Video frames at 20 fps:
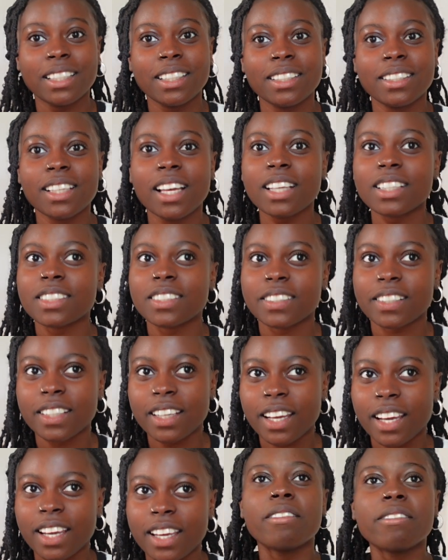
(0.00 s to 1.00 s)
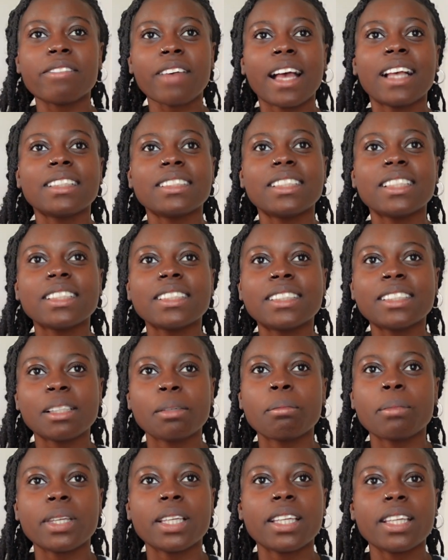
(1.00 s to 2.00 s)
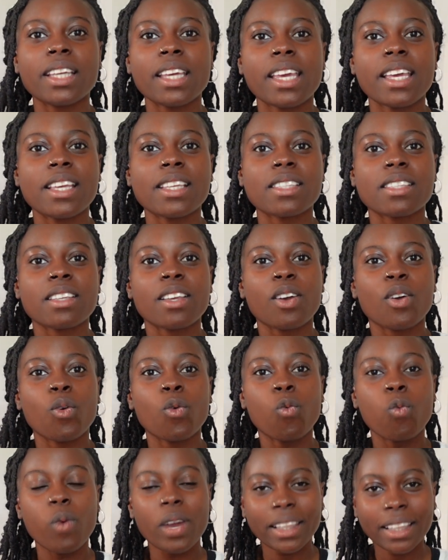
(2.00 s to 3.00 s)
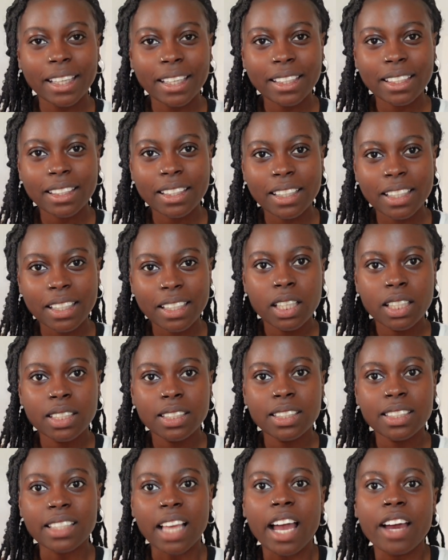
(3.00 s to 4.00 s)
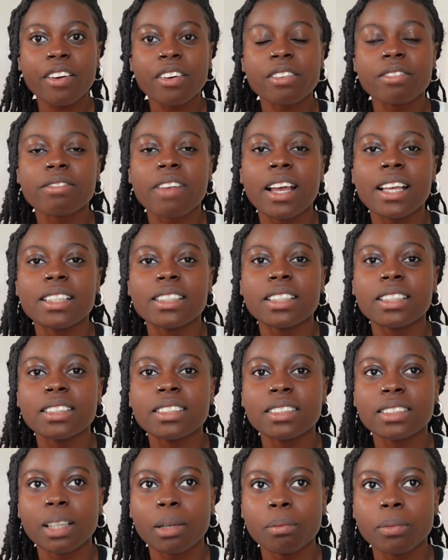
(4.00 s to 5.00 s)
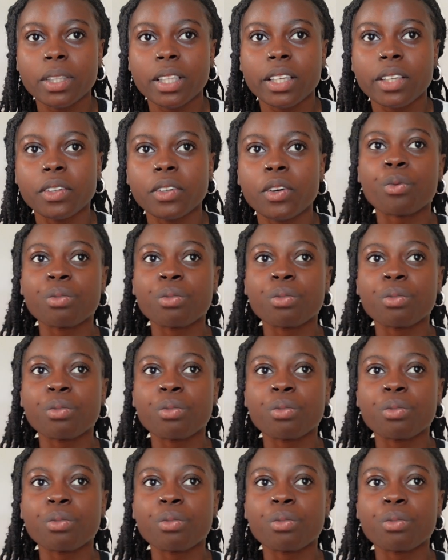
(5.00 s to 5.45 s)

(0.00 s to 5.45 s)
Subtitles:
yesterday. Fasting to me is willingly sacrificing something,